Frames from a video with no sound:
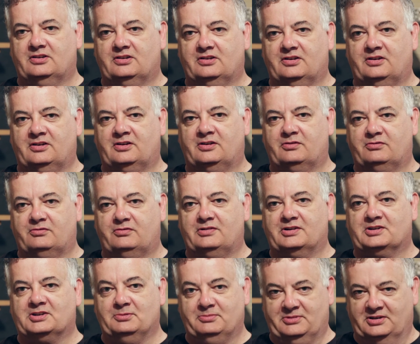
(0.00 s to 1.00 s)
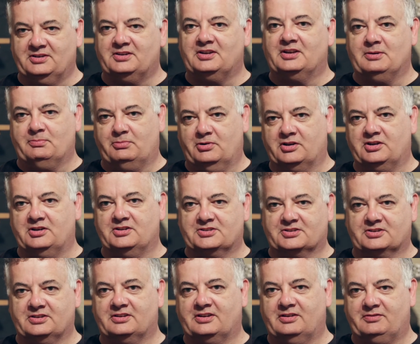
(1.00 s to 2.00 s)
I um, recommend anybody that's
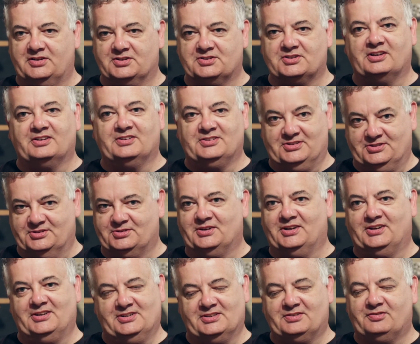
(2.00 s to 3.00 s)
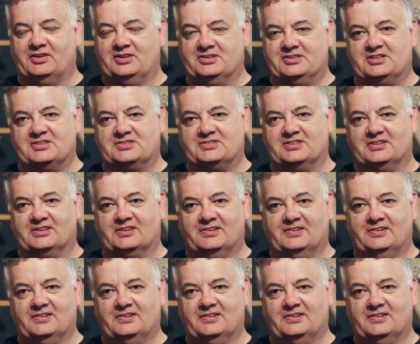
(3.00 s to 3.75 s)
going to have it done, do it. It's fantastic.